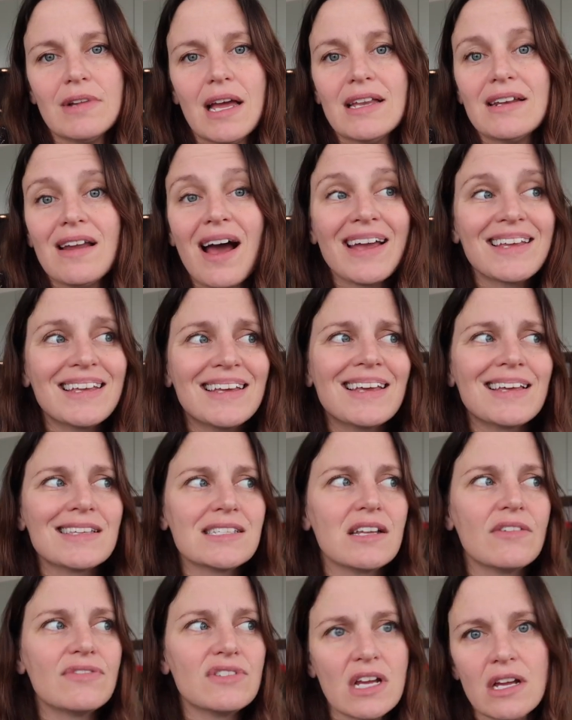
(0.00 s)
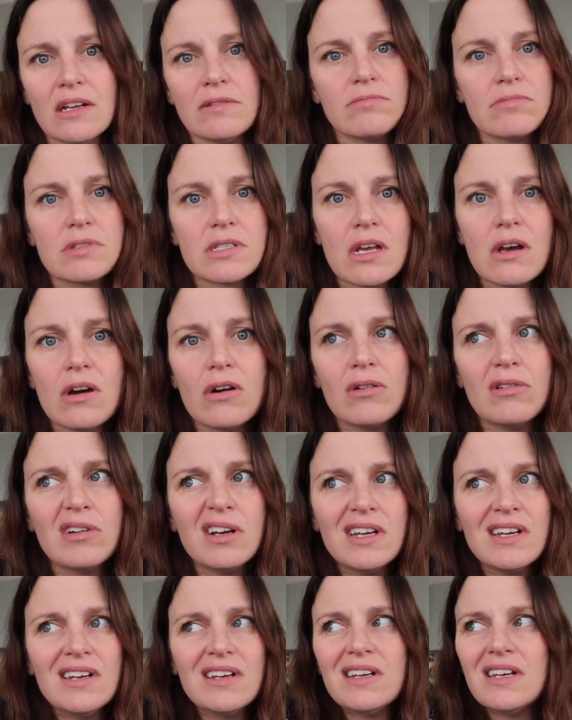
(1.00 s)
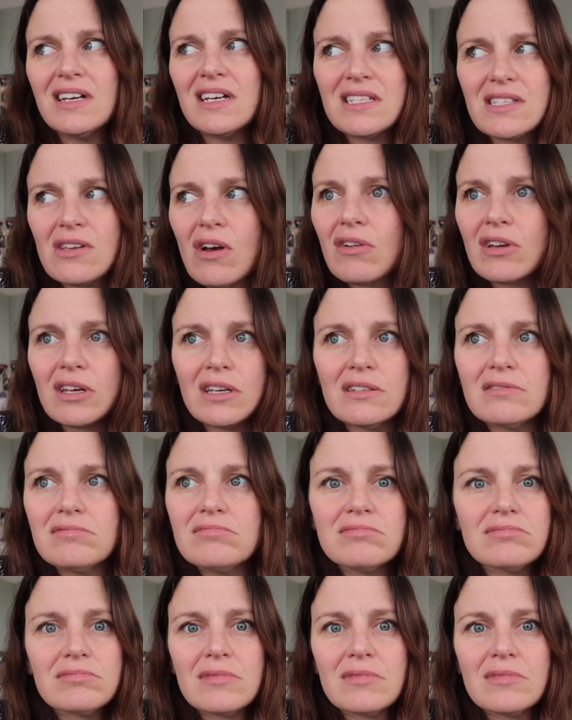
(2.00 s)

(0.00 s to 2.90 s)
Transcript: And I can get stuff done, so it's all good.